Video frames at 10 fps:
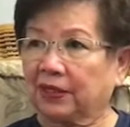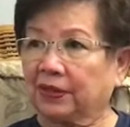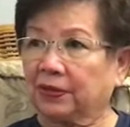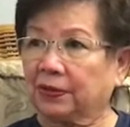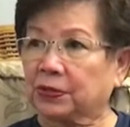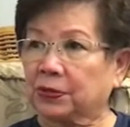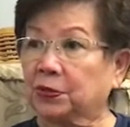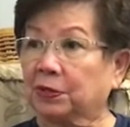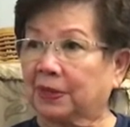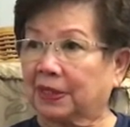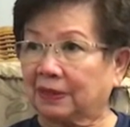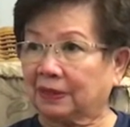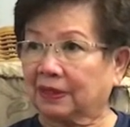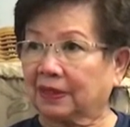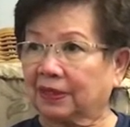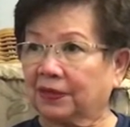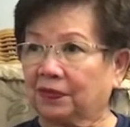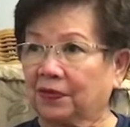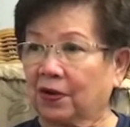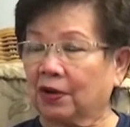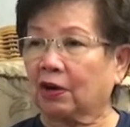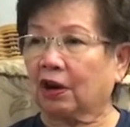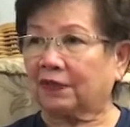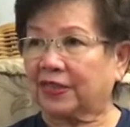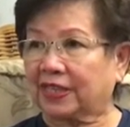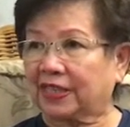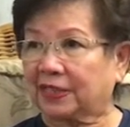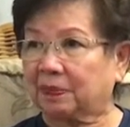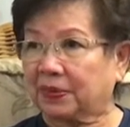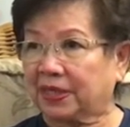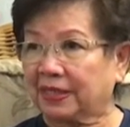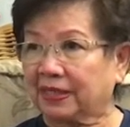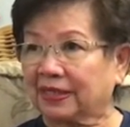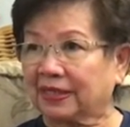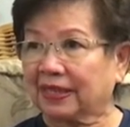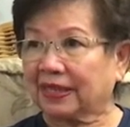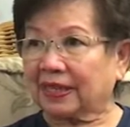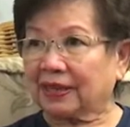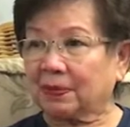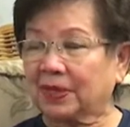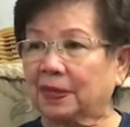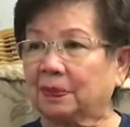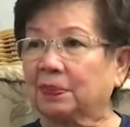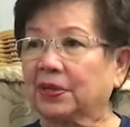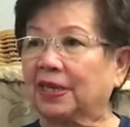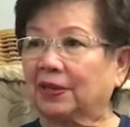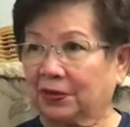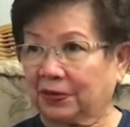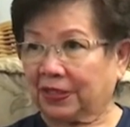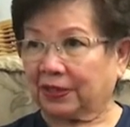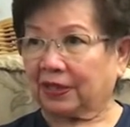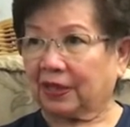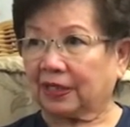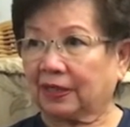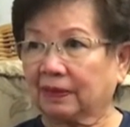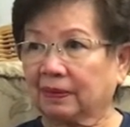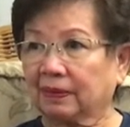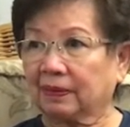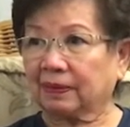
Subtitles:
be, suitable for a conversation piece? Will it bring glory to God?